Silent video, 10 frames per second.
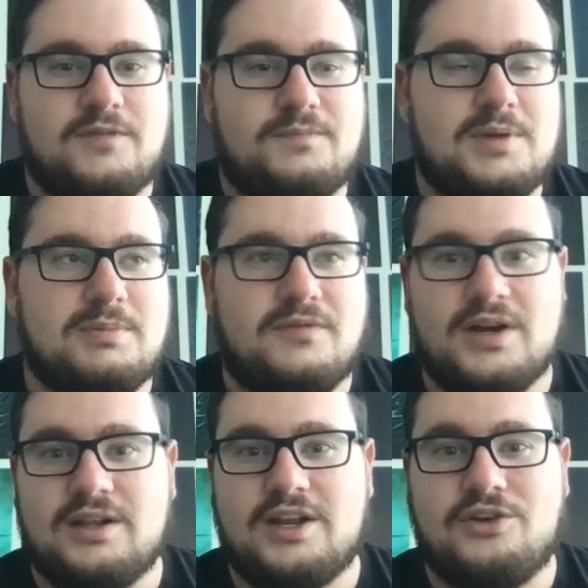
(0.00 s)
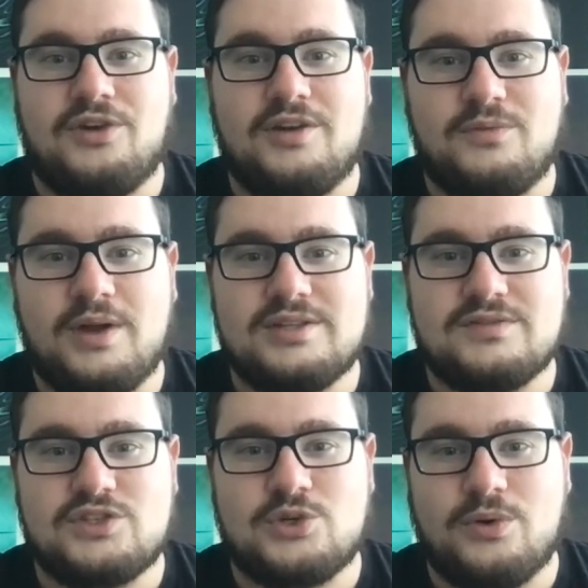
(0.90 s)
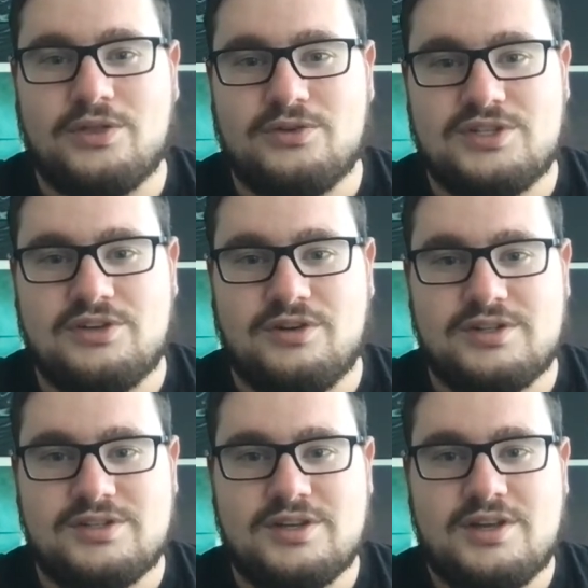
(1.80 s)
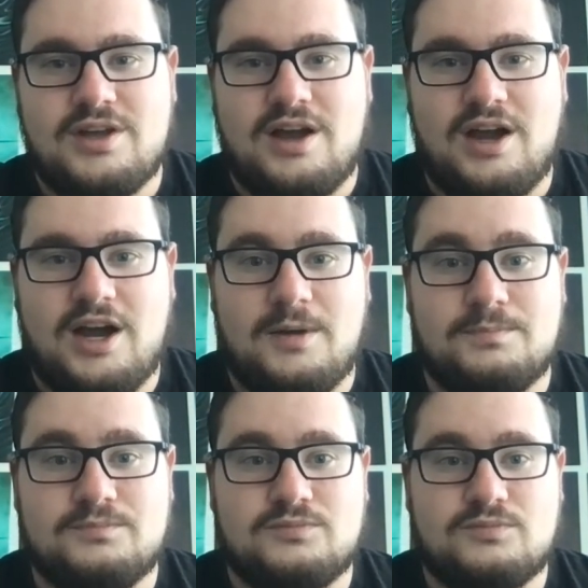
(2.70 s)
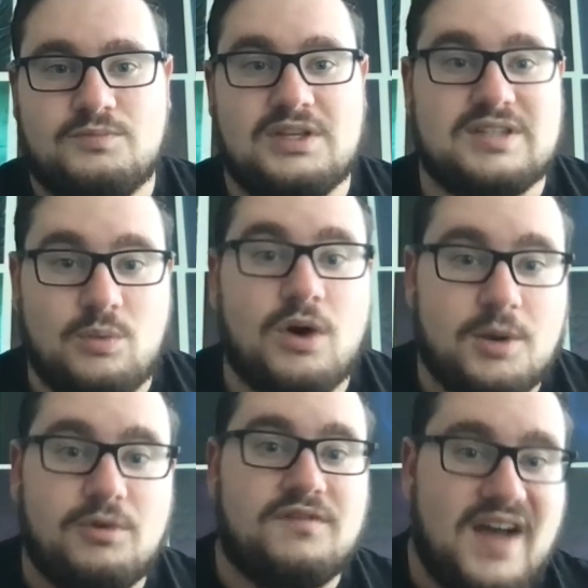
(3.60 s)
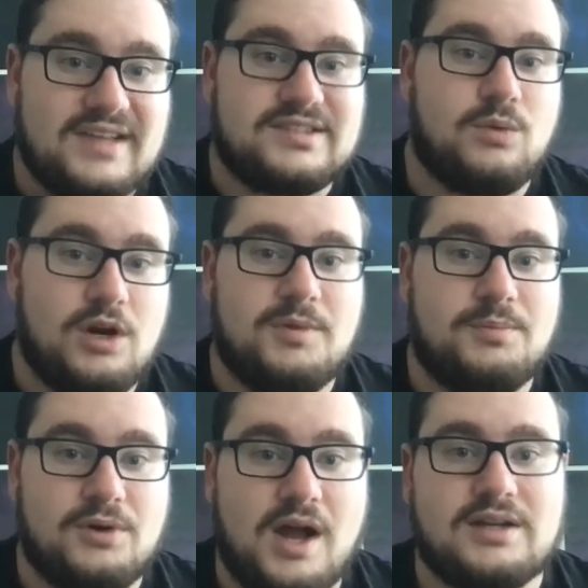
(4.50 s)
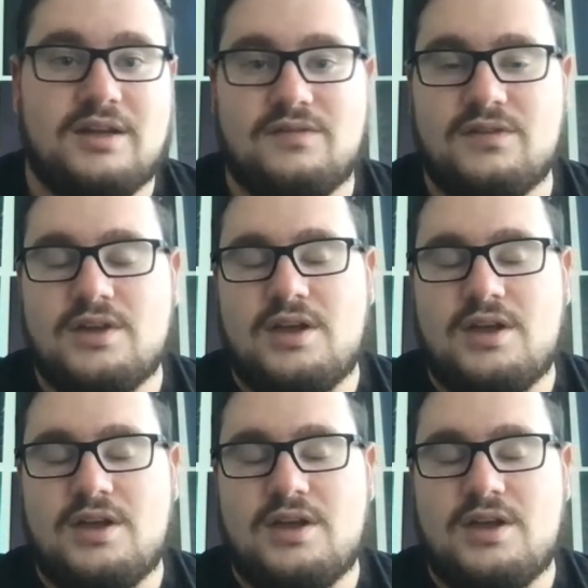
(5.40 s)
People find a lot of creative ways of storing their secrets because they want to move fast, they want to be productive.